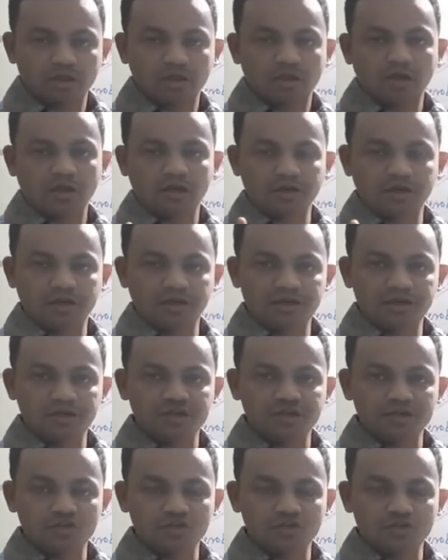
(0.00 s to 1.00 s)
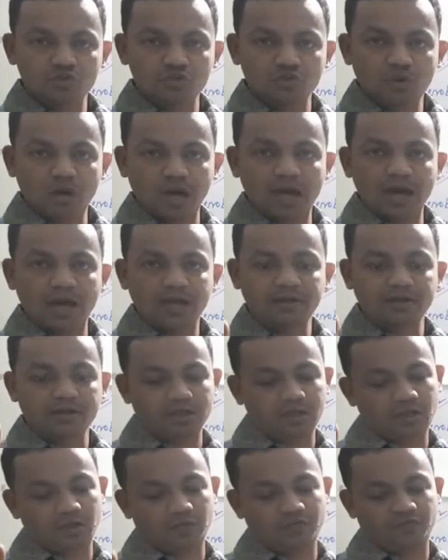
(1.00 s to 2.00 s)
NADH2 and
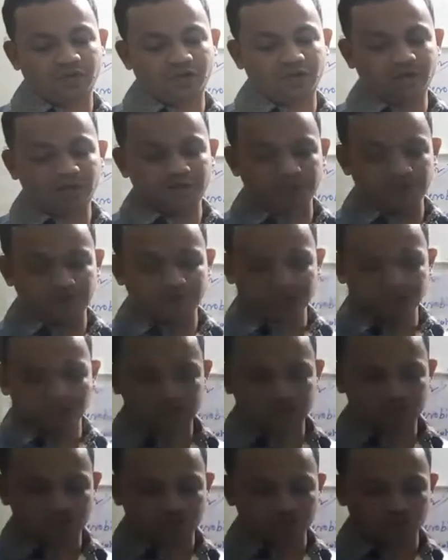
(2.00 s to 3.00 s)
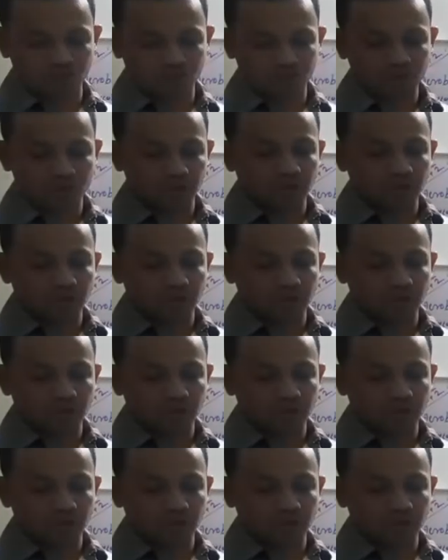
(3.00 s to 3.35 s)
FADH2.